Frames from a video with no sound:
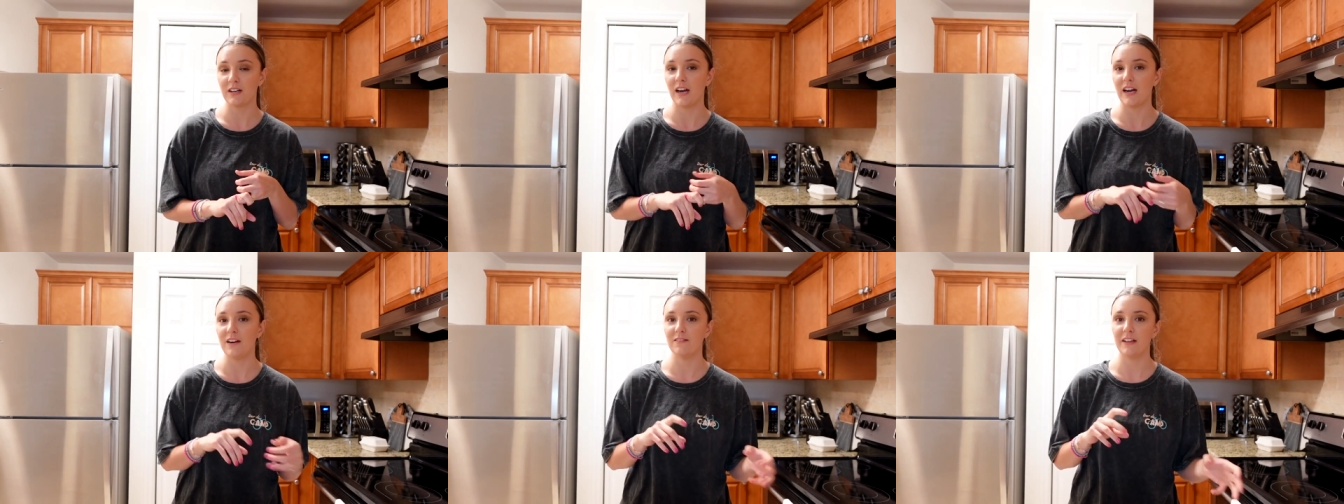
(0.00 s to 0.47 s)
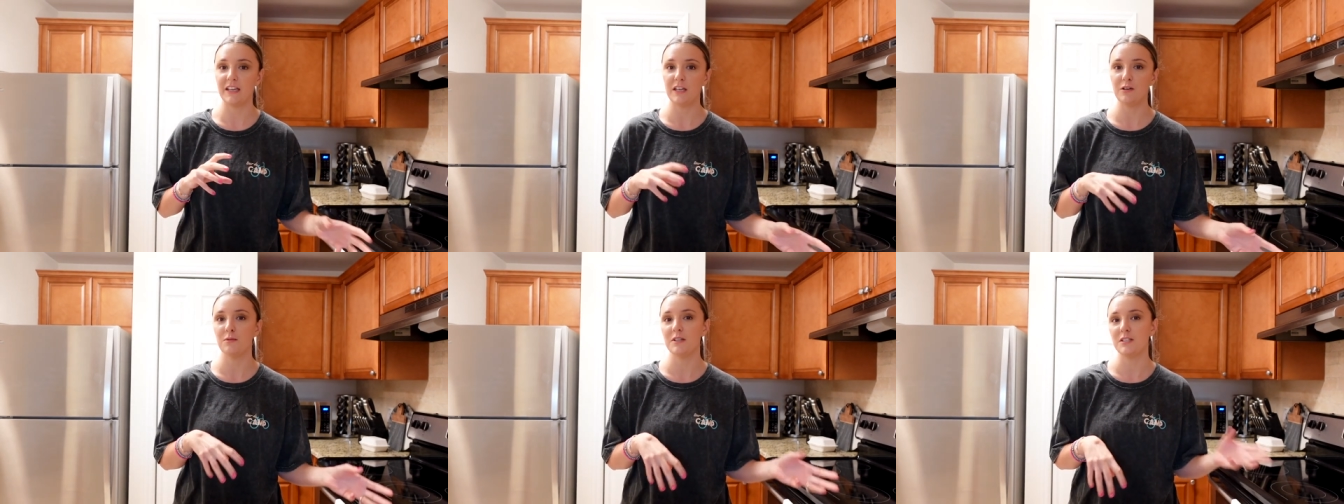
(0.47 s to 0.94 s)
kind of like
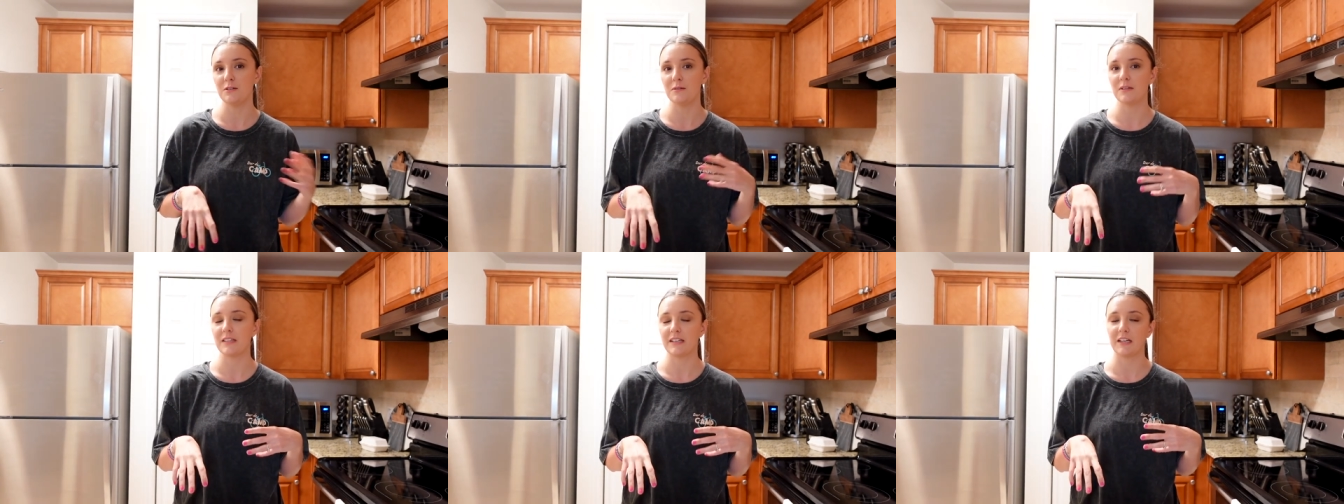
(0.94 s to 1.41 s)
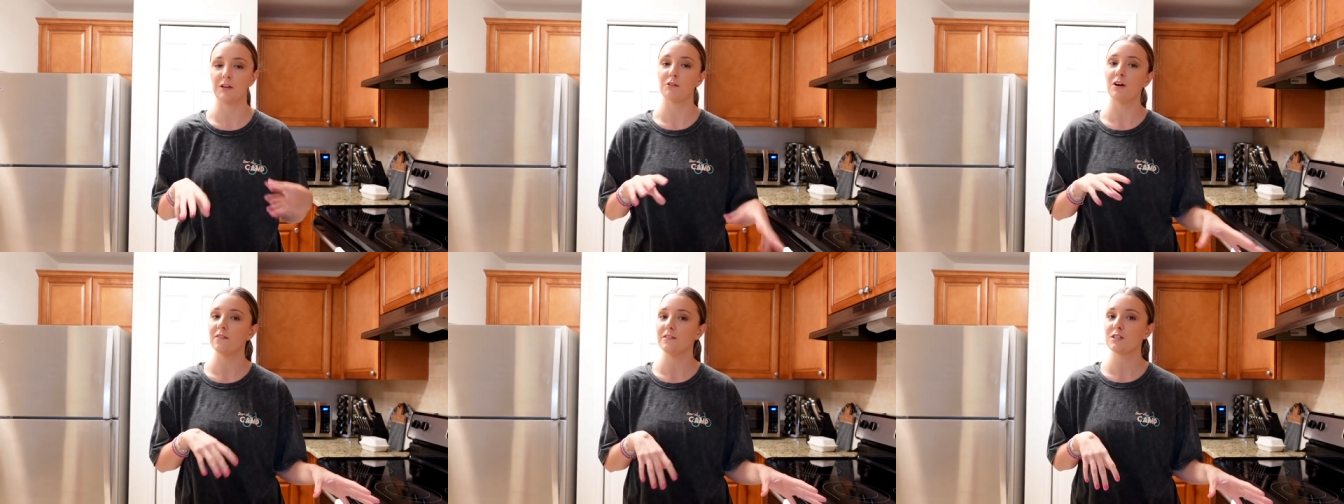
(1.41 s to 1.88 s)
you would do with like a
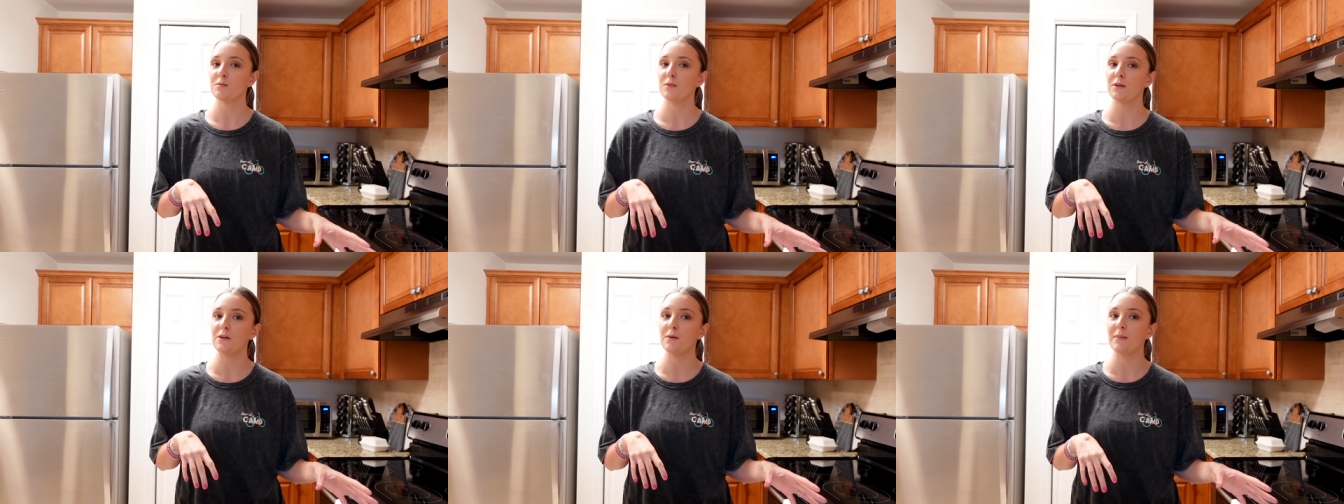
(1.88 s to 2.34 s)
crawfish boil,